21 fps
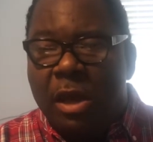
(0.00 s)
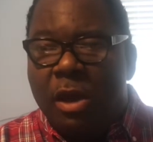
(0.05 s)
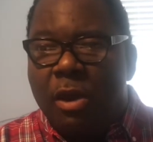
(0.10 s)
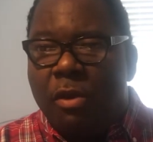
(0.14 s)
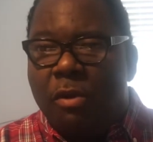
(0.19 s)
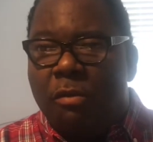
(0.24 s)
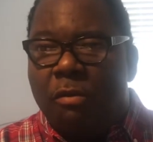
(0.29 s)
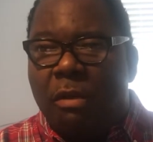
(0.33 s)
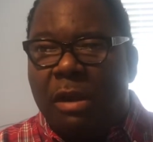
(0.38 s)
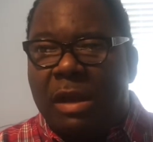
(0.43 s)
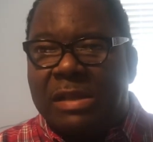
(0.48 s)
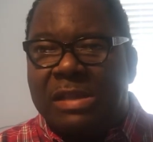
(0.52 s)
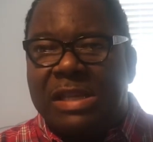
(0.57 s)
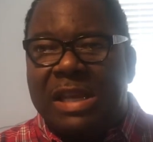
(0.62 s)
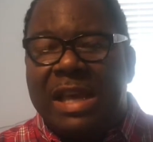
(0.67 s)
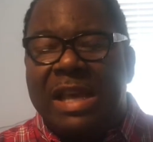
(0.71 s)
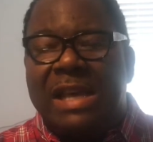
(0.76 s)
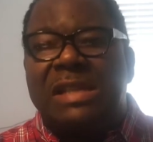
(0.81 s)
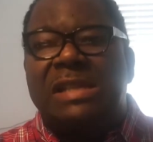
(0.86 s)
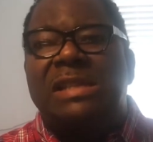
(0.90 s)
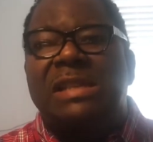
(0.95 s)
who are
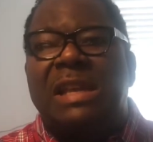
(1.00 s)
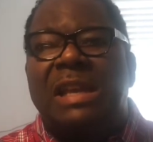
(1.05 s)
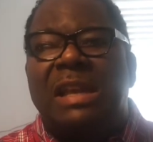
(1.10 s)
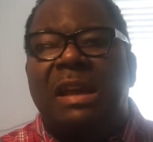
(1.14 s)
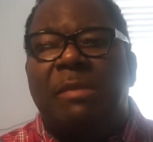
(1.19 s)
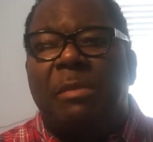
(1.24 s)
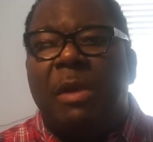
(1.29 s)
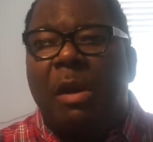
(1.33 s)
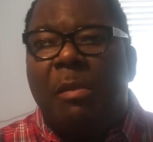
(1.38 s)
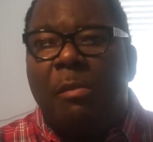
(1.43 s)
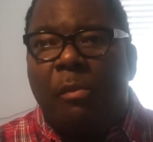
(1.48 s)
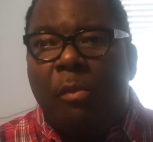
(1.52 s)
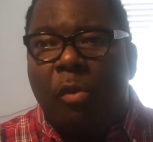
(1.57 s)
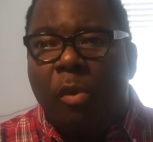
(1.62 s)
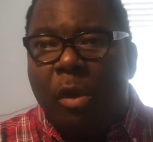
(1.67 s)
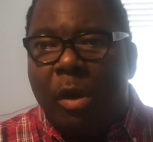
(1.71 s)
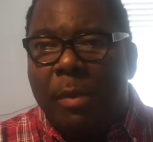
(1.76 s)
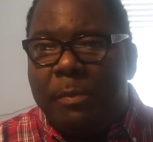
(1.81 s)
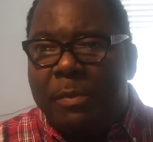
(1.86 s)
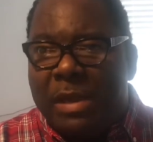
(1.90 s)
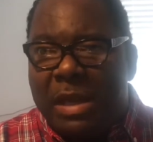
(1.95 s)
testing
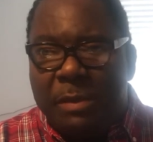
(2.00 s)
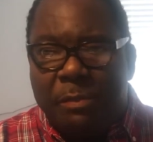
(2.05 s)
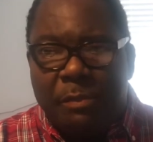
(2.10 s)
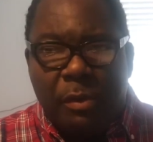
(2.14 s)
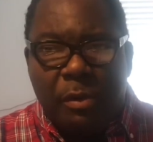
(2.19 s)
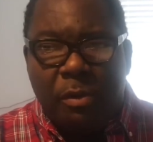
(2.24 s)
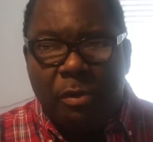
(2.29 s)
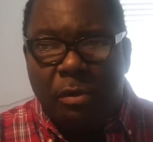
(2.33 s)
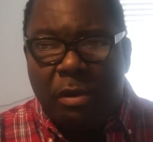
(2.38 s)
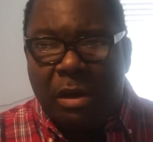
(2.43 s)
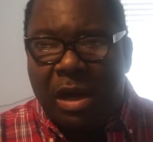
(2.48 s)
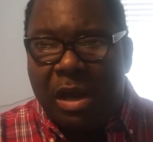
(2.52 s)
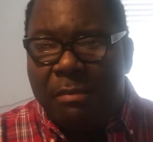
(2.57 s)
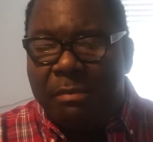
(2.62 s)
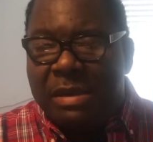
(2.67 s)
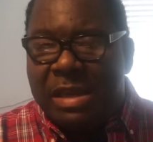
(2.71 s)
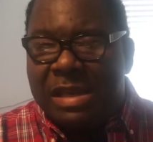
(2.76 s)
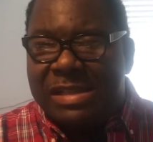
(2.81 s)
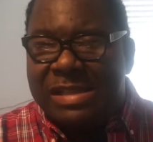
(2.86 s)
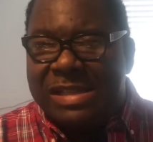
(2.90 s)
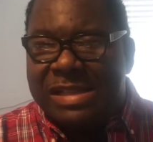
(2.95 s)
more people who come
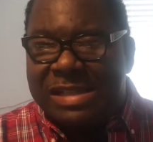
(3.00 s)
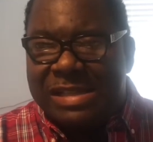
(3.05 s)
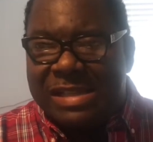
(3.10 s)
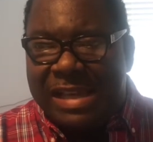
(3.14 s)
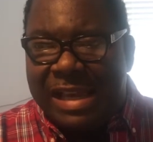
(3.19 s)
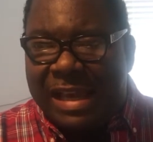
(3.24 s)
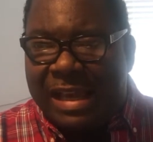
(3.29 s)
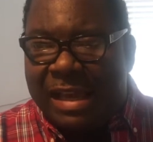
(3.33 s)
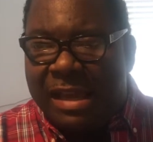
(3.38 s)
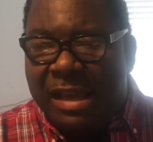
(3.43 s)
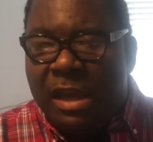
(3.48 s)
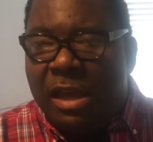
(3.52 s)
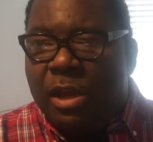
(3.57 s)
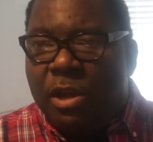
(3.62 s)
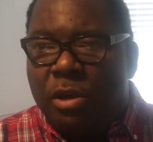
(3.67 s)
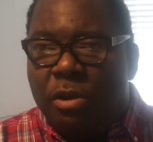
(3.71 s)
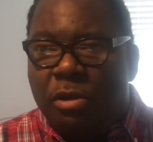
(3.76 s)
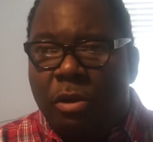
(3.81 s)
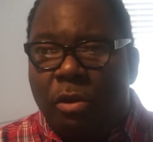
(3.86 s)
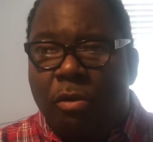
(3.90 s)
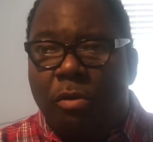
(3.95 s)
in sick, you
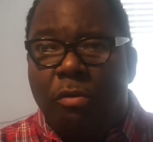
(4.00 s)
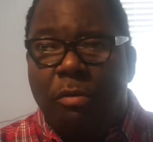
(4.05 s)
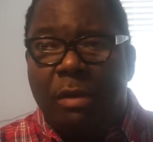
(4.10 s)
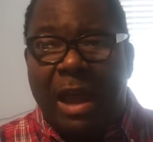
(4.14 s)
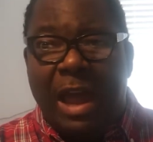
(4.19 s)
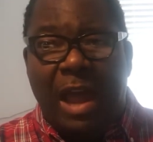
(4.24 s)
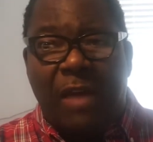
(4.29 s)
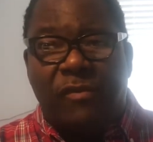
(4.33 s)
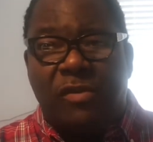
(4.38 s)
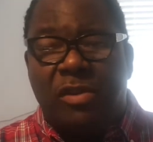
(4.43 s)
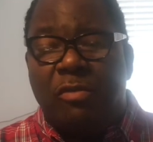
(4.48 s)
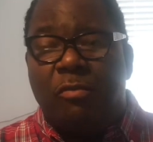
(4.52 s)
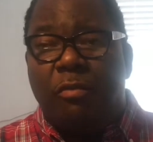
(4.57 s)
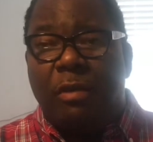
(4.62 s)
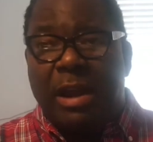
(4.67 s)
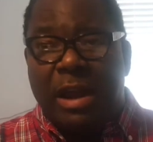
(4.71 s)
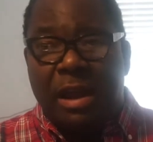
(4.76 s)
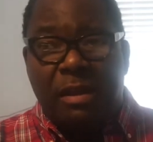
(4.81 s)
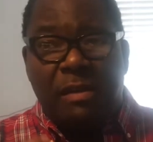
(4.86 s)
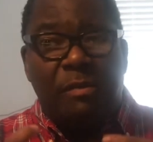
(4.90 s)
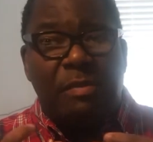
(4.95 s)
know, who have to
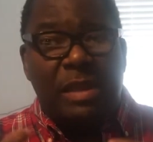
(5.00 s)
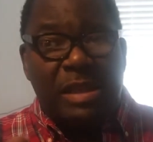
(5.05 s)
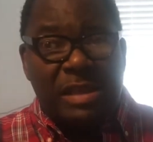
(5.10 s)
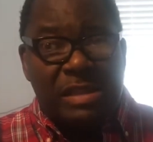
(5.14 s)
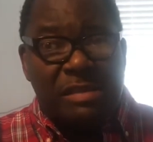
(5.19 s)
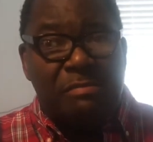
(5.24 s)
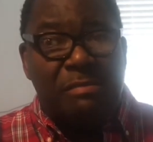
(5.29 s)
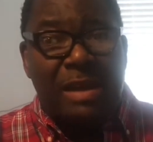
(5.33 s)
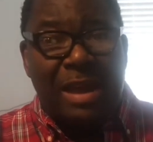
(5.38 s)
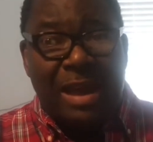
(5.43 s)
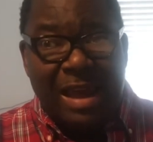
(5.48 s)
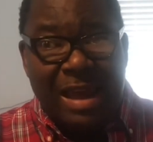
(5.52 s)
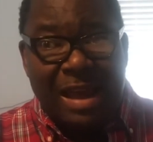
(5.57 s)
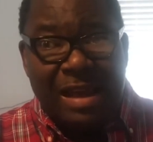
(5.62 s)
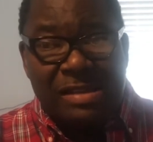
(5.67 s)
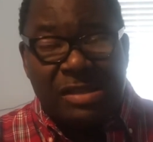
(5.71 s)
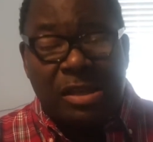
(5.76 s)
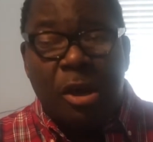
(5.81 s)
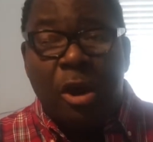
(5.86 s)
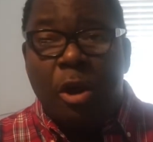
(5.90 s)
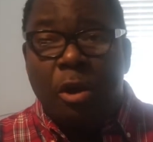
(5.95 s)
wear these masks,
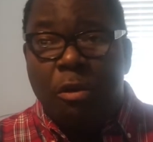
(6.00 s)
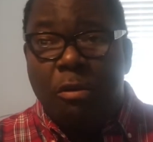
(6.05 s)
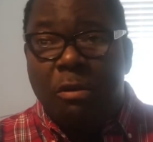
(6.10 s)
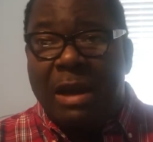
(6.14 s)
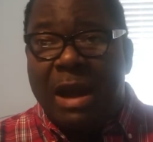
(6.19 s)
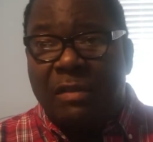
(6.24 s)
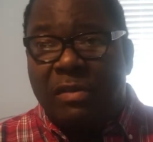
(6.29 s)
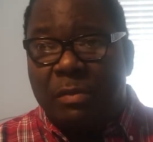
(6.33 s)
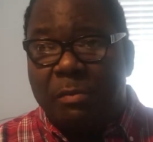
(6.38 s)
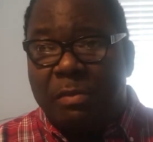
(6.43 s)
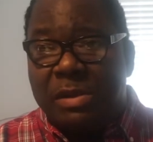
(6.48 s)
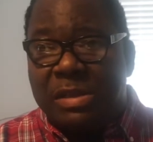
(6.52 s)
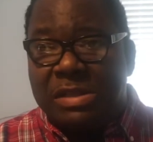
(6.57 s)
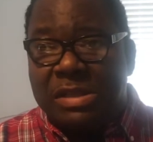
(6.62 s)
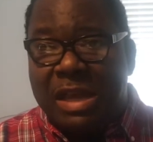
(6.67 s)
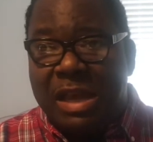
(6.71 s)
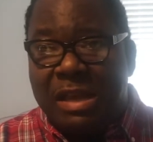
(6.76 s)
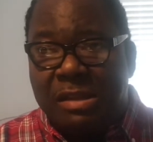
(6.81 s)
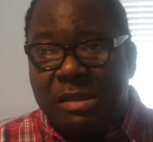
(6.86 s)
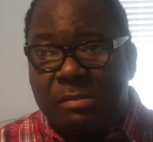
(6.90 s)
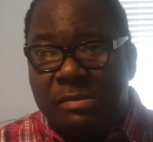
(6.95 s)
who have to
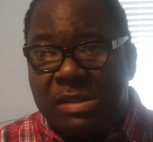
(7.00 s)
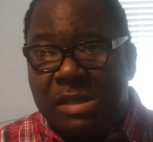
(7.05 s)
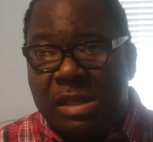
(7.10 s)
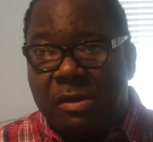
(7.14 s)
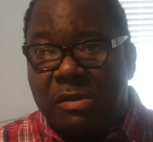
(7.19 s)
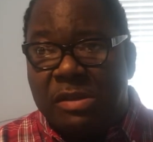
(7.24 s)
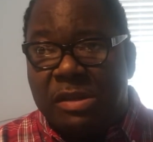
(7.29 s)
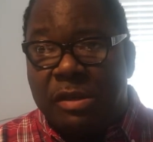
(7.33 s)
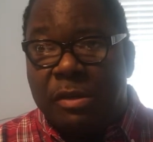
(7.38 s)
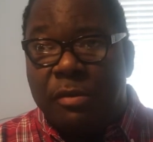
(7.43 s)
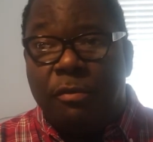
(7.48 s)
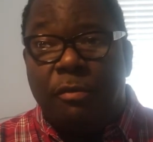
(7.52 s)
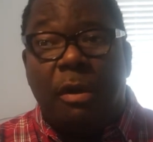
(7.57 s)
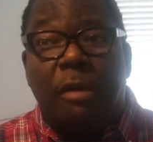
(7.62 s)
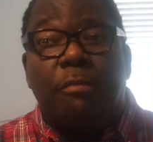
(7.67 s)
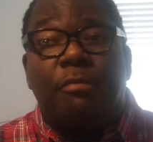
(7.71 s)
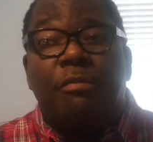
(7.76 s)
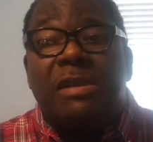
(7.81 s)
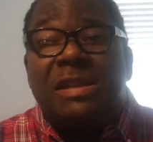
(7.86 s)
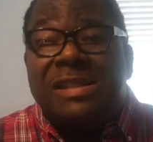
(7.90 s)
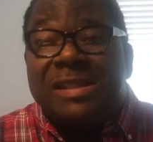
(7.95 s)
protect themselves, and who are
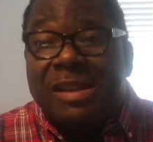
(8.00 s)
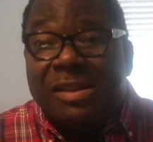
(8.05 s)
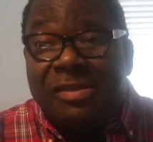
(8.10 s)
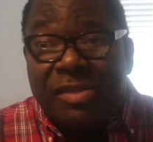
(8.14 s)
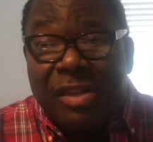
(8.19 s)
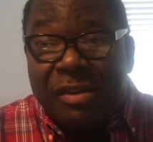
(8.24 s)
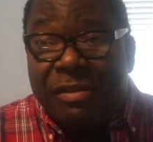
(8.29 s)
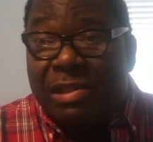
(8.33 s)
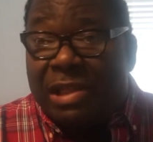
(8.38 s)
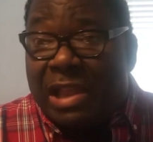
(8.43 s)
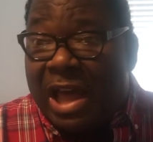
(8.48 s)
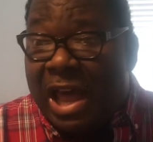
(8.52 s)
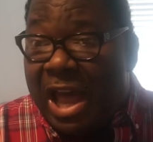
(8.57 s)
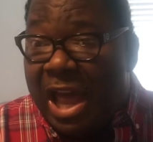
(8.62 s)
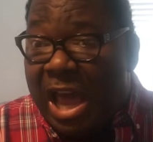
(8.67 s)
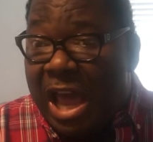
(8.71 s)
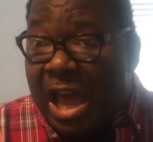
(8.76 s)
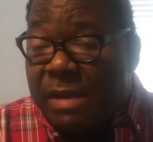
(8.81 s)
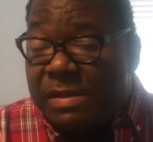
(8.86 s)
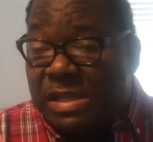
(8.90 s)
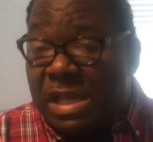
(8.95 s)
risking their
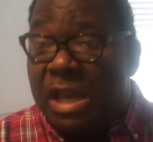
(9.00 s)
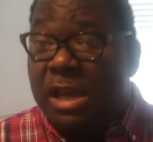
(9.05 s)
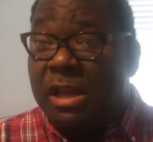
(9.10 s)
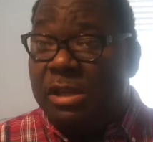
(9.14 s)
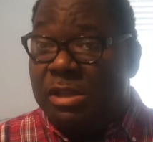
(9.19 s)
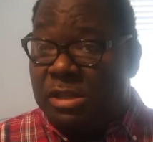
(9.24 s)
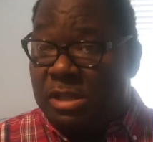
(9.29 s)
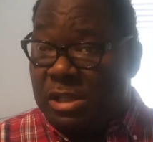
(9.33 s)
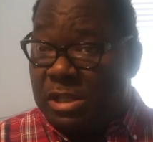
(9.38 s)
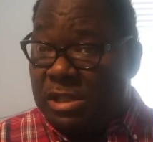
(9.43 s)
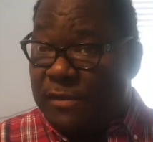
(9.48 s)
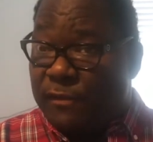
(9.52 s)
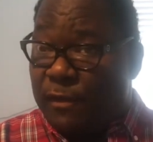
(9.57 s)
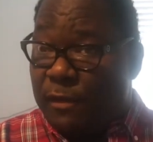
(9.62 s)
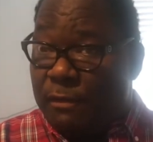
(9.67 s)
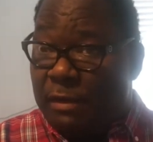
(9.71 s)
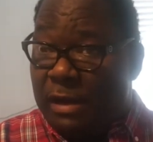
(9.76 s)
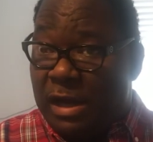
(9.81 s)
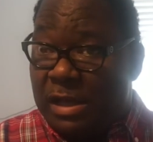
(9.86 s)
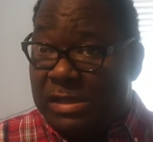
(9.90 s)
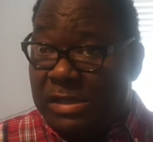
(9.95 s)
lives just
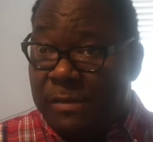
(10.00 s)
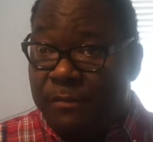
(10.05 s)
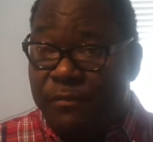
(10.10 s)
for us.